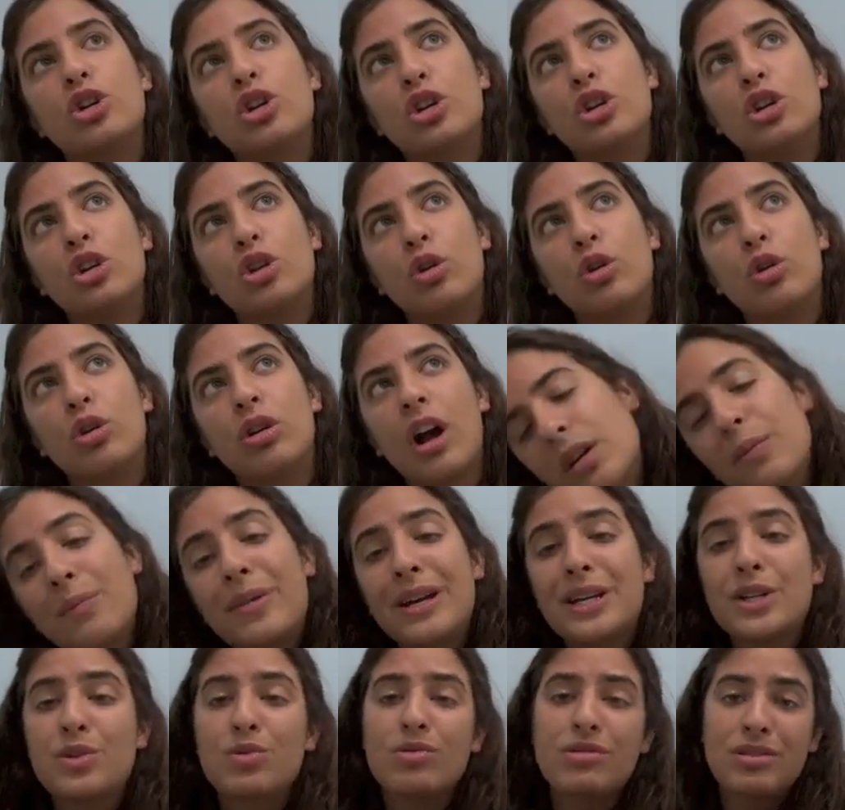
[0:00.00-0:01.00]
New York.
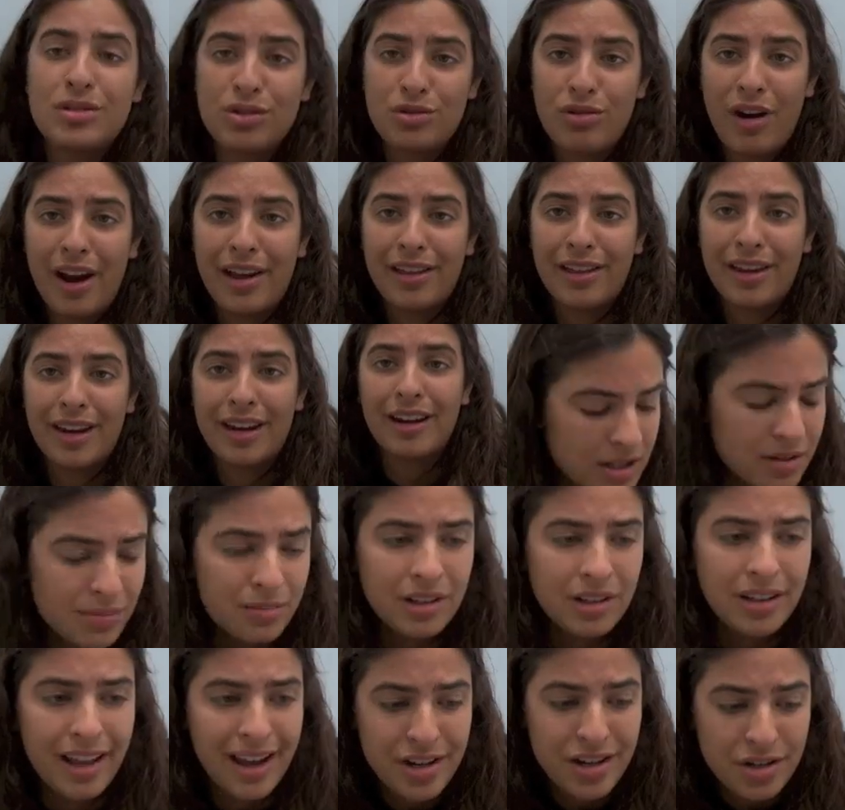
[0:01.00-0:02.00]
Been to Australia, to
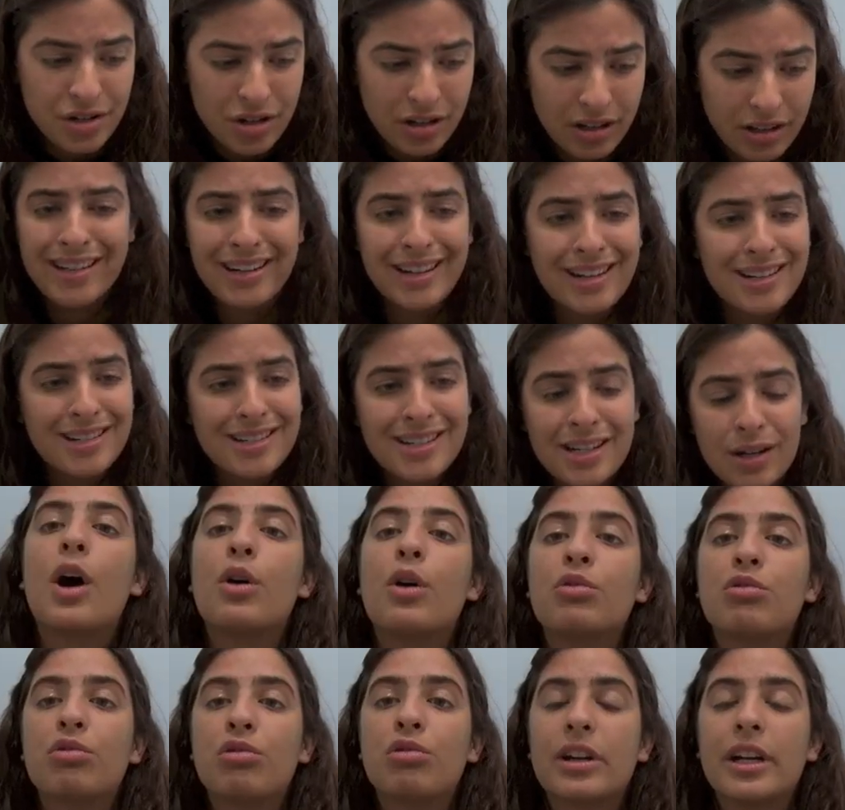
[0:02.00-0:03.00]
Malaysia, India.
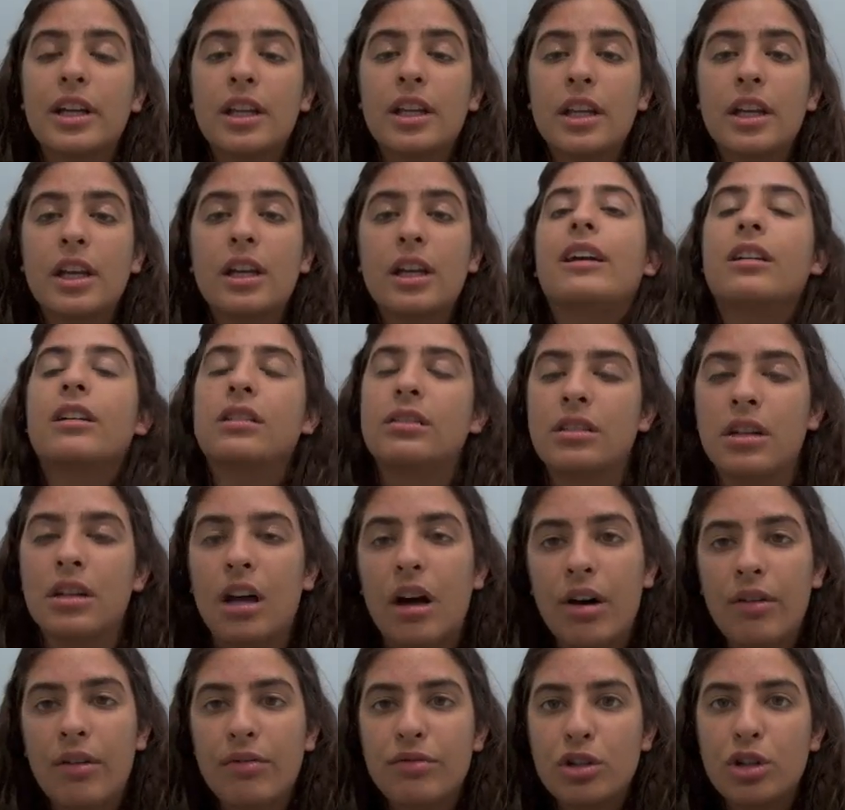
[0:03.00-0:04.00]
I would really
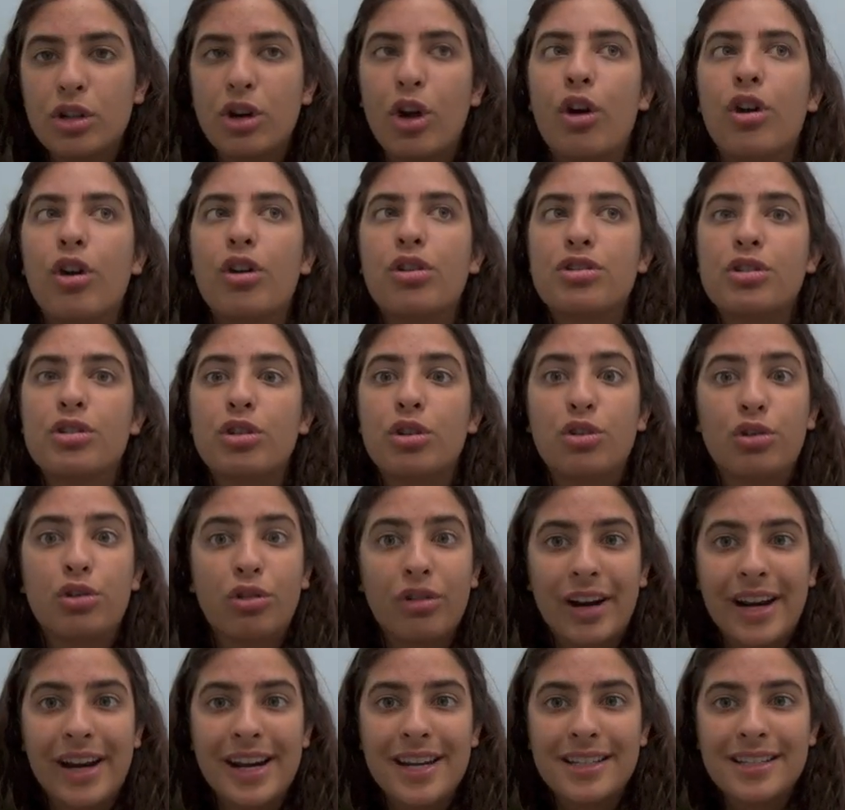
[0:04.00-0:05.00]
love to go to
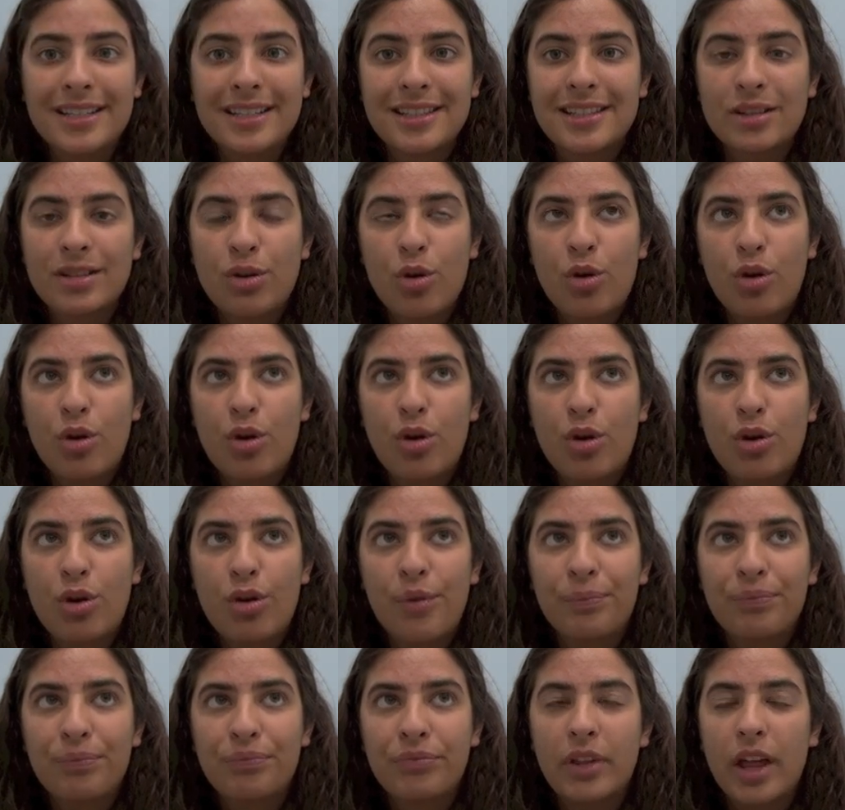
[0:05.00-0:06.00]
Greece
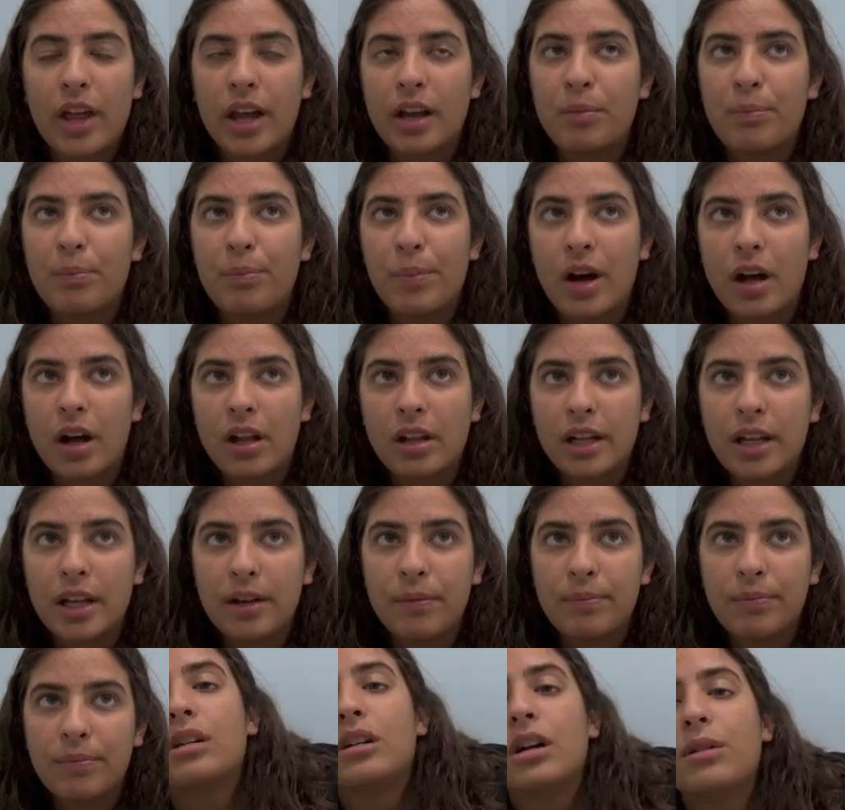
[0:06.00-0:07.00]
or like
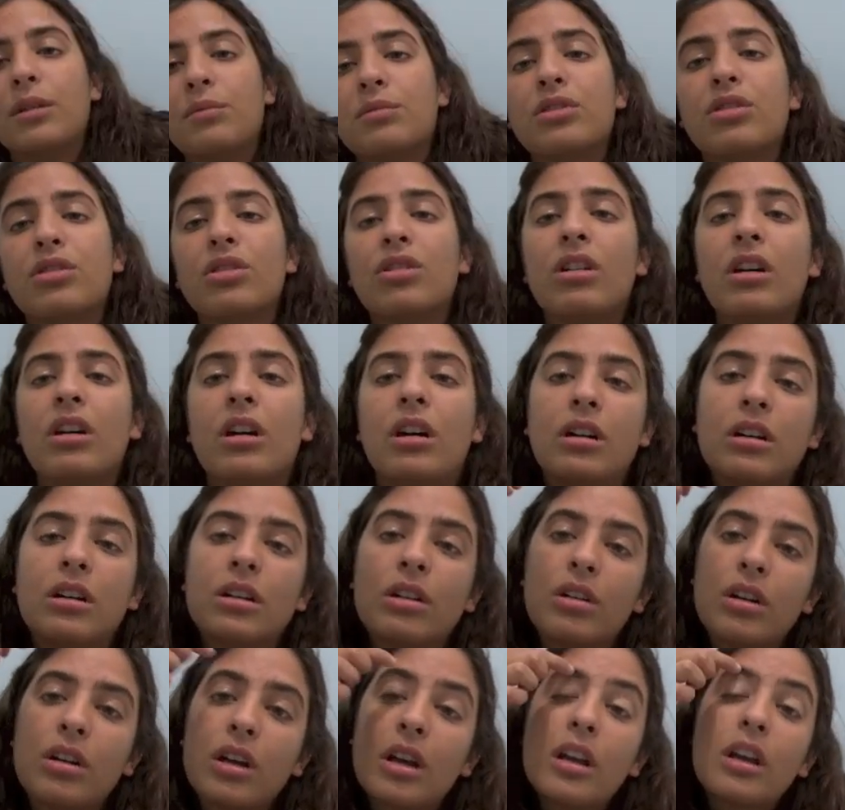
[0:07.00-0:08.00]
Bali. I'm so
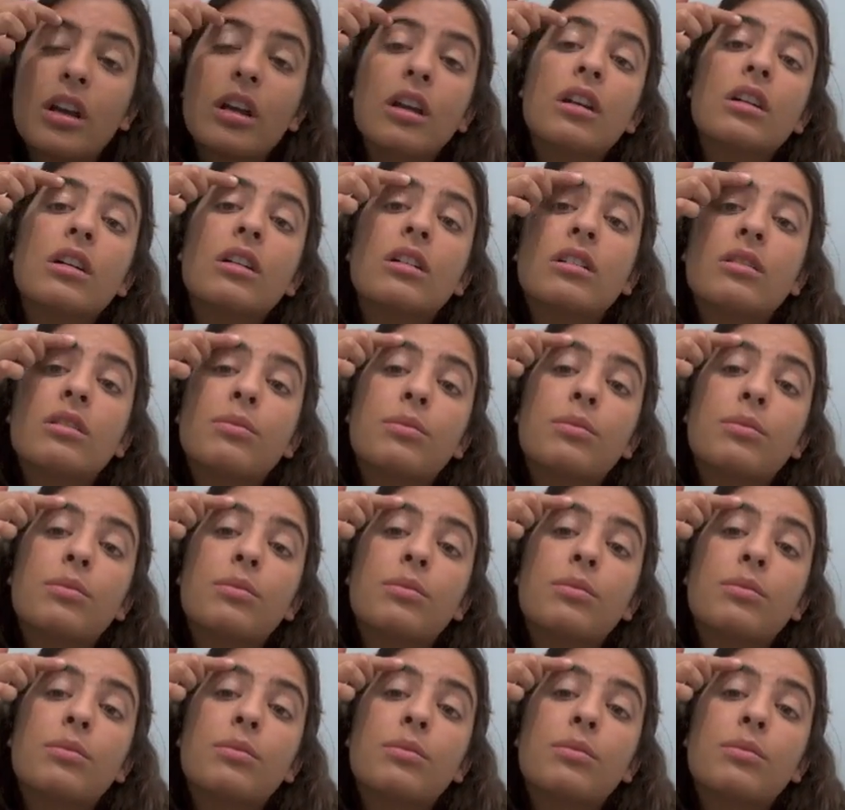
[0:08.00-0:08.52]
hungry.